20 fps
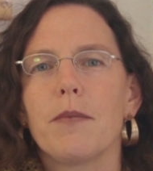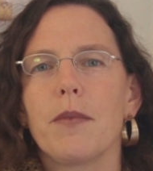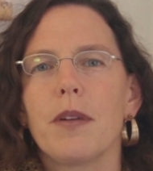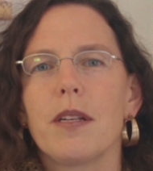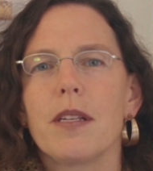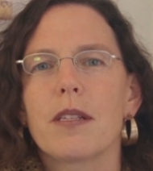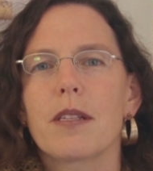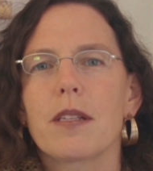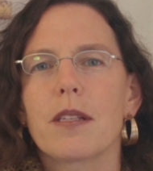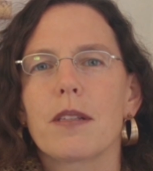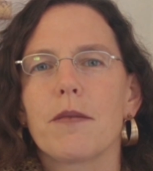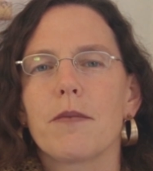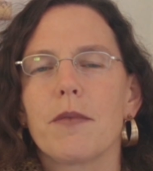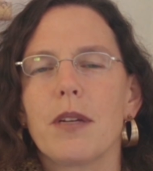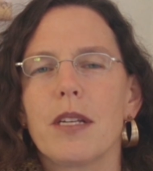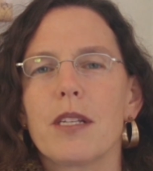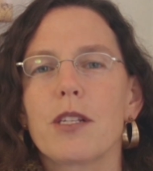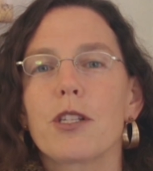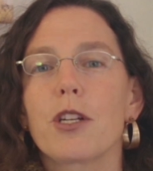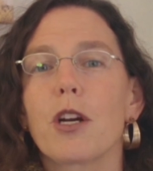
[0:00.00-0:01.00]

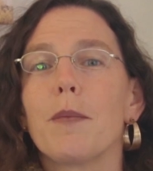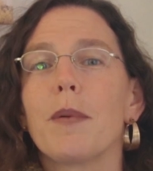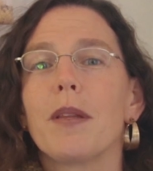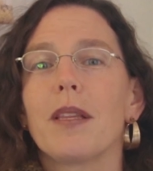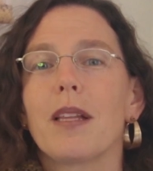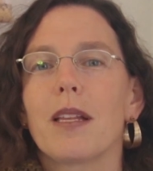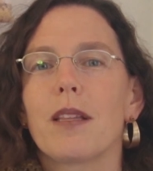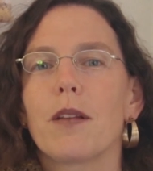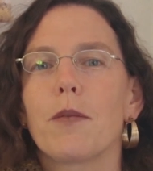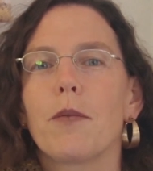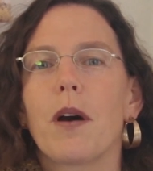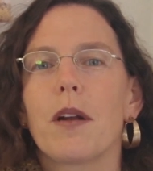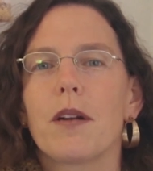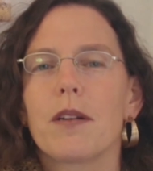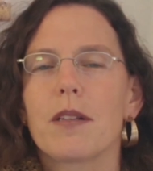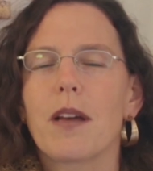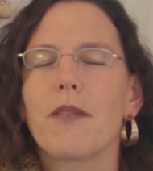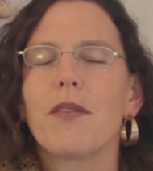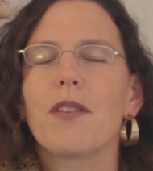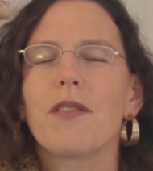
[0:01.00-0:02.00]
we determine that the
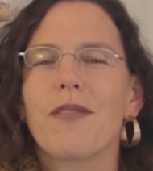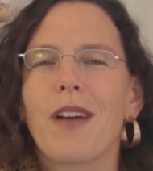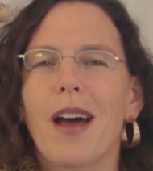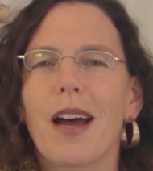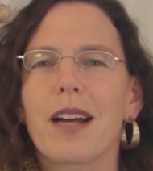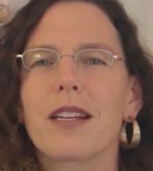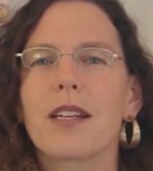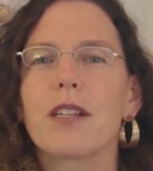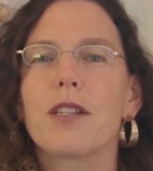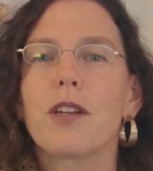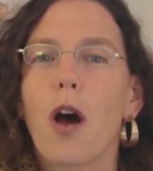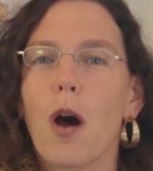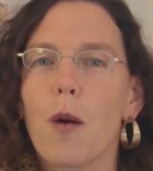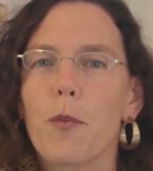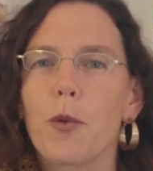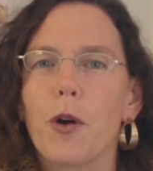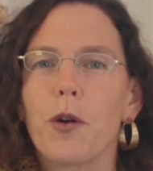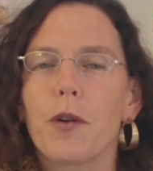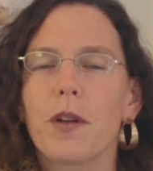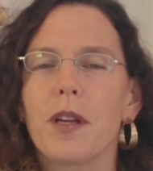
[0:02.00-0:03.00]
waters have in fact not
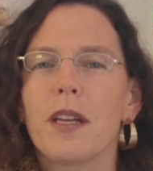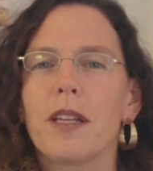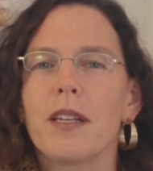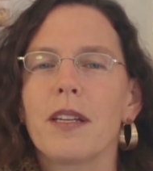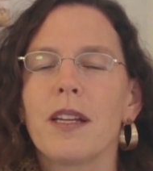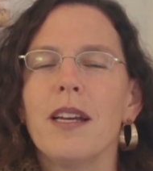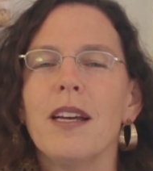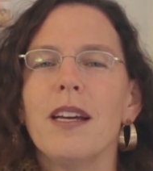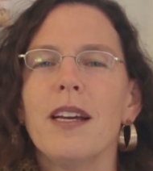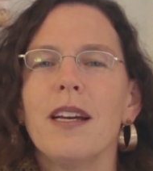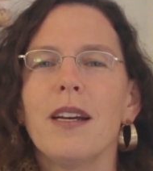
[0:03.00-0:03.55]
broken.